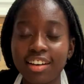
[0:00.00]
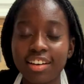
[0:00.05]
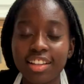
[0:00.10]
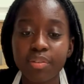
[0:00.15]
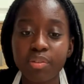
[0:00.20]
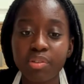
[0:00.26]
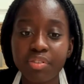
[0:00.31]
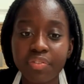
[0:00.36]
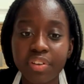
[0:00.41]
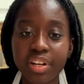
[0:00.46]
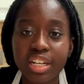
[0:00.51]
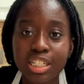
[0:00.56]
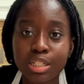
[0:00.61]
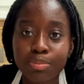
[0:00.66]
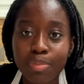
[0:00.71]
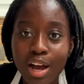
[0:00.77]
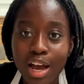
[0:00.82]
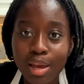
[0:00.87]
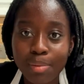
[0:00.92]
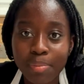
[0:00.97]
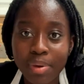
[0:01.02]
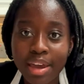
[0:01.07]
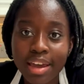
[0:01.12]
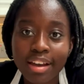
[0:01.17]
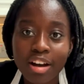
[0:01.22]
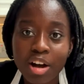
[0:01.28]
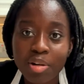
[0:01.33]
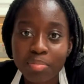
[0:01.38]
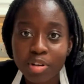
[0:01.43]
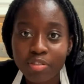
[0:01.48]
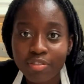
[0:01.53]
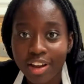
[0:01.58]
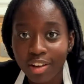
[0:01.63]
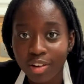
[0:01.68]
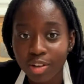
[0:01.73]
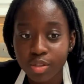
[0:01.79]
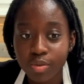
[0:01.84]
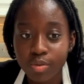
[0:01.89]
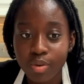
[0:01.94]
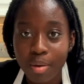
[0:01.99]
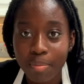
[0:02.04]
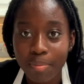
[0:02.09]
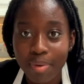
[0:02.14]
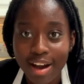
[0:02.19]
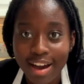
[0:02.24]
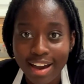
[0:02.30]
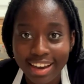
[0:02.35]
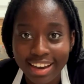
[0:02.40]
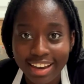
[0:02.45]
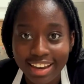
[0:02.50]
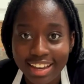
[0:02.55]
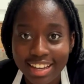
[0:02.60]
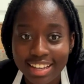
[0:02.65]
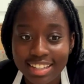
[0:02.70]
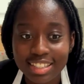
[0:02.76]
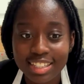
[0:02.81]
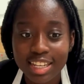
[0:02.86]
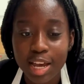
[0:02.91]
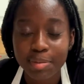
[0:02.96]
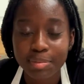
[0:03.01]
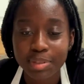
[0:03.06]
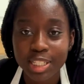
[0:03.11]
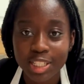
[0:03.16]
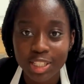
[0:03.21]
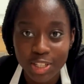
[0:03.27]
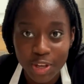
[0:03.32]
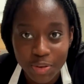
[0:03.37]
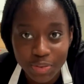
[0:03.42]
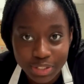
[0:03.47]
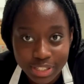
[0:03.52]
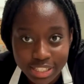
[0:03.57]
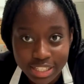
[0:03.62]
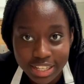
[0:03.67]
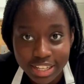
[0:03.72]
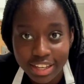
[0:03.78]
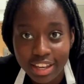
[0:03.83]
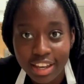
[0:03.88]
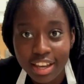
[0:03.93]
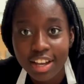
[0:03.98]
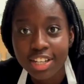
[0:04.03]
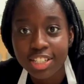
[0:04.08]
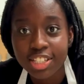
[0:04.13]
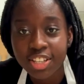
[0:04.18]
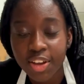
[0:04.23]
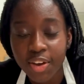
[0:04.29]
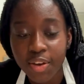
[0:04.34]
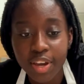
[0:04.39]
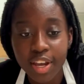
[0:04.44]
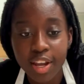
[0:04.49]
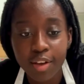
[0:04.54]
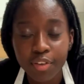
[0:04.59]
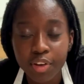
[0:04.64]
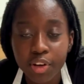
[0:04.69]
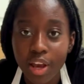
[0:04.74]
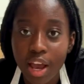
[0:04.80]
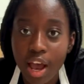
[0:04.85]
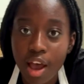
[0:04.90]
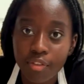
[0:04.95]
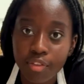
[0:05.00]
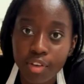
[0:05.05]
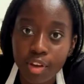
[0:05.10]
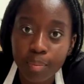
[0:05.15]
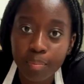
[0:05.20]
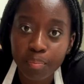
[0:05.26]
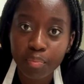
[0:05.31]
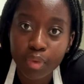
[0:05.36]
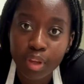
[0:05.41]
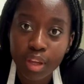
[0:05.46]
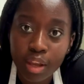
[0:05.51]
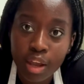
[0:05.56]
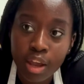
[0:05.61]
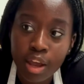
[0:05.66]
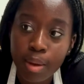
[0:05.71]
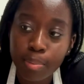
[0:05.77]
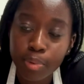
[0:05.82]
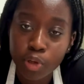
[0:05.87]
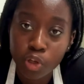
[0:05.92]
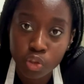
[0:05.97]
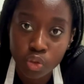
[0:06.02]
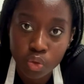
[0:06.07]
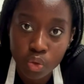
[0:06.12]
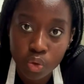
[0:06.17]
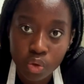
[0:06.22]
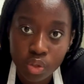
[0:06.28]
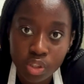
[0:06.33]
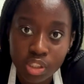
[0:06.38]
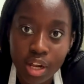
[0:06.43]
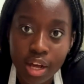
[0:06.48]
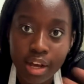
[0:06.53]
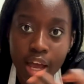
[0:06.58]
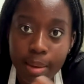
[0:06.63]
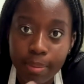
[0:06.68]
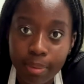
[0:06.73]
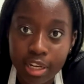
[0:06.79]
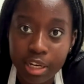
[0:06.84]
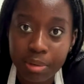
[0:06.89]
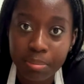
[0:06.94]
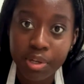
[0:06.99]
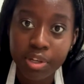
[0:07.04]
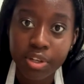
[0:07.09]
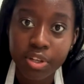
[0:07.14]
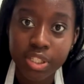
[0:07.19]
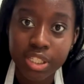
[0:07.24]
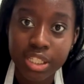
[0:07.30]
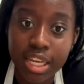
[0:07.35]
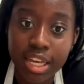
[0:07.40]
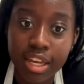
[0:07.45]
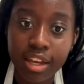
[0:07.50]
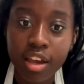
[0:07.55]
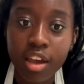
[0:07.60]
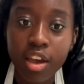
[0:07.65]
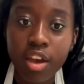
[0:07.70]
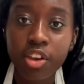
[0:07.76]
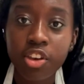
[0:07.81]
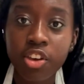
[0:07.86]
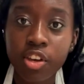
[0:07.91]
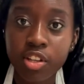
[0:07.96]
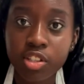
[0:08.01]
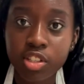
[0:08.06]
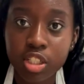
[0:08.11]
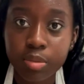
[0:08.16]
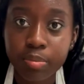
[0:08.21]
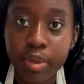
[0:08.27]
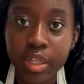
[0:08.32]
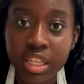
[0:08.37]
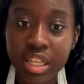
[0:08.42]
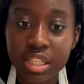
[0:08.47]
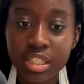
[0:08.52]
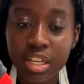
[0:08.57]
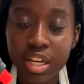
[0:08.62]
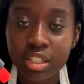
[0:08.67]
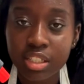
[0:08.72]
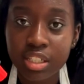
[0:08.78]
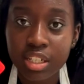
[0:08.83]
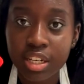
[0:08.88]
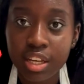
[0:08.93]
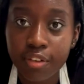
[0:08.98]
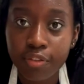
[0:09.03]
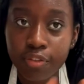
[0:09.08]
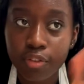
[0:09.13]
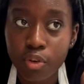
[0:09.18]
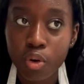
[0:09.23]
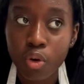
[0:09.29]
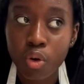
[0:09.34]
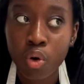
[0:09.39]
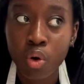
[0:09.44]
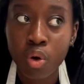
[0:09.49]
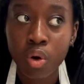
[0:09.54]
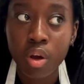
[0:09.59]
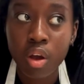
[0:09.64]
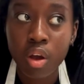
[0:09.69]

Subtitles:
that we've finished piping our meringue onto our pie, it's time to toast it. So if you don't have a blowtorch like I'm going to be using, you can just put this underneath your